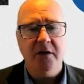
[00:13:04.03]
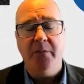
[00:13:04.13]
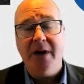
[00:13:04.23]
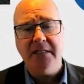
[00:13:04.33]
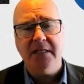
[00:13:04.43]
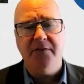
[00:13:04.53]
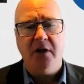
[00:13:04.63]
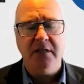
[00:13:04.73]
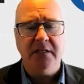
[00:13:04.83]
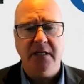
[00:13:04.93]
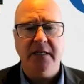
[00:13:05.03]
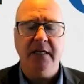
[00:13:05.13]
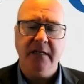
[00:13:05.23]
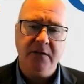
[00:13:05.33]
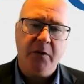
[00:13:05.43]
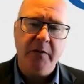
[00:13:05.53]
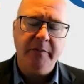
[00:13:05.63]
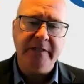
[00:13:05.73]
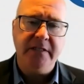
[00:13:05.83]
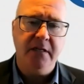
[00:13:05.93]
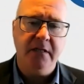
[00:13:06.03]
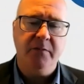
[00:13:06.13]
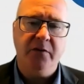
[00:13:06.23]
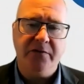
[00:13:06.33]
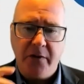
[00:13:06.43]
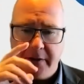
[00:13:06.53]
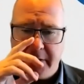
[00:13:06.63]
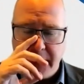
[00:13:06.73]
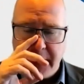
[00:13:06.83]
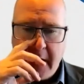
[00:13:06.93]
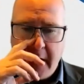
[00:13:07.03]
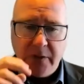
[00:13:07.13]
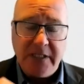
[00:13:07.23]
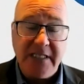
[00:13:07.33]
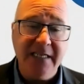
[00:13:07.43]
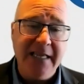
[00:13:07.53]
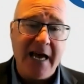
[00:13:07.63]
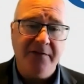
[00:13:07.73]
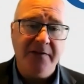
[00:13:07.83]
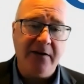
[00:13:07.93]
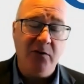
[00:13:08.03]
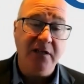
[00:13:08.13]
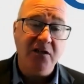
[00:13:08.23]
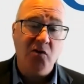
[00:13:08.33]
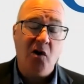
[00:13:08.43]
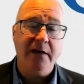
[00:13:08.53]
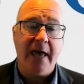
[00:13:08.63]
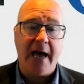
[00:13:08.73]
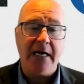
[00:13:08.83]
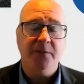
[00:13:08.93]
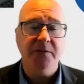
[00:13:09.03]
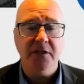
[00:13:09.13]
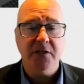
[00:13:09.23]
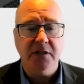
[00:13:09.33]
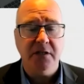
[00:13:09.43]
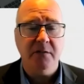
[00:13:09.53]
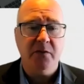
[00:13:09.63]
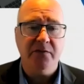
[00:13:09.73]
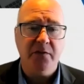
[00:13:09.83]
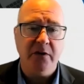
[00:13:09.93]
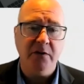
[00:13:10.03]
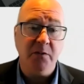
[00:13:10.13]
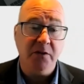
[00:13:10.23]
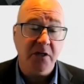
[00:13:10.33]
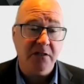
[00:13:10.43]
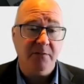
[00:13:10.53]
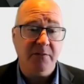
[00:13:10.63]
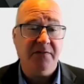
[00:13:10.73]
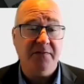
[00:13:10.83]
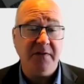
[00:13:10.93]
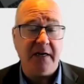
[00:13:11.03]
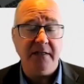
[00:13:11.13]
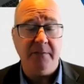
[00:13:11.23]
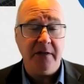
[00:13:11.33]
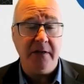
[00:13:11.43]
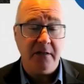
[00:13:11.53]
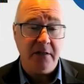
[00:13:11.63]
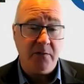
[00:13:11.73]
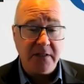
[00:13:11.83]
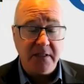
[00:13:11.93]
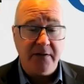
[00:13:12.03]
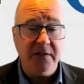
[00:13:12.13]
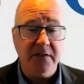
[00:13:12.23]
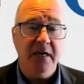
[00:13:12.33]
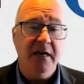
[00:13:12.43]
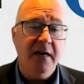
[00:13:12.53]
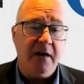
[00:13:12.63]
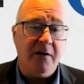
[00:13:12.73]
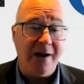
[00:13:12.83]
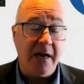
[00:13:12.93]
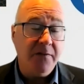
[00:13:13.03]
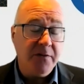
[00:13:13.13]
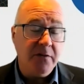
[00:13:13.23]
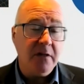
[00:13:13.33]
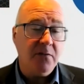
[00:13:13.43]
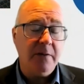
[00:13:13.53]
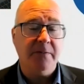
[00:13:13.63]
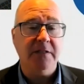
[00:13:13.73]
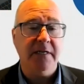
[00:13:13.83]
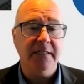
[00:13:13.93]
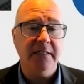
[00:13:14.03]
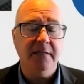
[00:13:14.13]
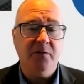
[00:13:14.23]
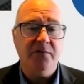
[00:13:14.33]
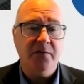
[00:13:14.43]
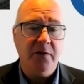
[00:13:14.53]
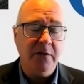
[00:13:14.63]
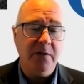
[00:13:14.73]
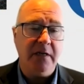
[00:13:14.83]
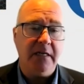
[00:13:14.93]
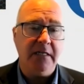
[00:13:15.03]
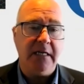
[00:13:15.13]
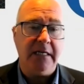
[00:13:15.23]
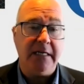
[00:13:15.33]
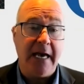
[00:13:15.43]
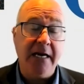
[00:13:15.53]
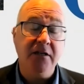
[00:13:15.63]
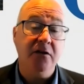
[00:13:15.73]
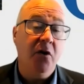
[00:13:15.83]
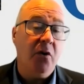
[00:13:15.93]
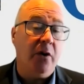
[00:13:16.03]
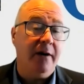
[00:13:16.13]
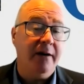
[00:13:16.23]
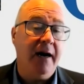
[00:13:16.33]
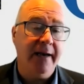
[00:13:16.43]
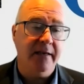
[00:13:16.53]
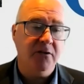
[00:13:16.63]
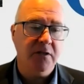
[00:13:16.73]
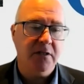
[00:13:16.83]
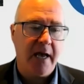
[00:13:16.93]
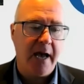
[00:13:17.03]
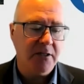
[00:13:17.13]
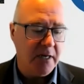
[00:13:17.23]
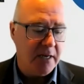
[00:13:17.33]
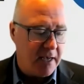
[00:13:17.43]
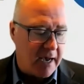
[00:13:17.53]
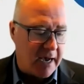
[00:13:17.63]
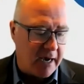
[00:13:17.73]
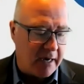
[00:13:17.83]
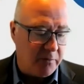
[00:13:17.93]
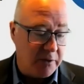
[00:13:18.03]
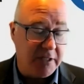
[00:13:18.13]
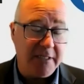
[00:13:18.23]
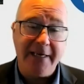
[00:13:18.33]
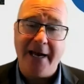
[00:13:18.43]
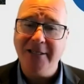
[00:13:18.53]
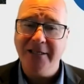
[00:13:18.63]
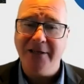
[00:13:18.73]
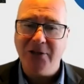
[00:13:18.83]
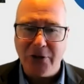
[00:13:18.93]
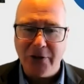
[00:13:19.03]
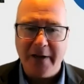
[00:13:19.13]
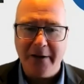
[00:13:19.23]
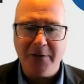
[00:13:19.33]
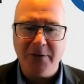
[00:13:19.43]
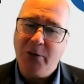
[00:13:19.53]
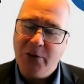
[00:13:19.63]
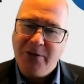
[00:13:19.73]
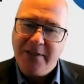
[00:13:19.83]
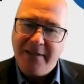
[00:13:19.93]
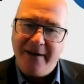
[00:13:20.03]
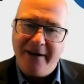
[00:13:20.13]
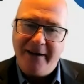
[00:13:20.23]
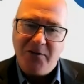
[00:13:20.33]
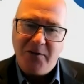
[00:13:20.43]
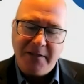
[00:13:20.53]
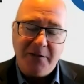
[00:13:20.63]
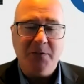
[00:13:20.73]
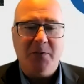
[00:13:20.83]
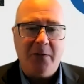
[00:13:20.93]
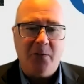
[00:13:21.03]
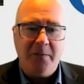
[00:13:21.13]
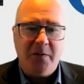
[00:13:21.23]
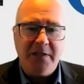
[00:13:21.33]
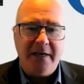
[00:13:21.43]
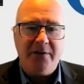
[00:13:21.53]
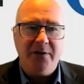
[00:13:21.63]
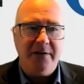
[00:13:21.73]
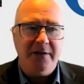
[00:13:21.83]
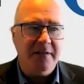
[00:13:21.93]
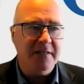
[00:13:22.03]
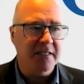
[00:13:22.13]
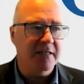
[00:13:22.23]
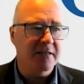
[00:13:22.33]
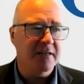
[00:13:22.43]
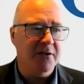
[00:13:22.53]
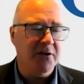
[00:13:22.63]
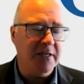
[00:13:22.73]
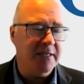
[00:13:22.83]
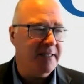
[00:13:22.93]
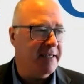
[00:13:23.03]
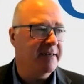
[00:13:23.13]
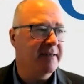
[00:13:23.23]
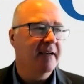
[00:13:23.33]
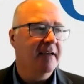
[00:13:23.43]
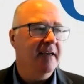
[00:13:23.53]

You might see volatility, and that's what we've been seeing in the portfolios. We still have that really strong cash position in the portfolios. We're just above, uh, depending on your risk levels, around 33% in the portfolio in, in cash and, or high interest cash uh, which is actually a term now because we used to say high interest and it was around 1% earlier in this year, early in the year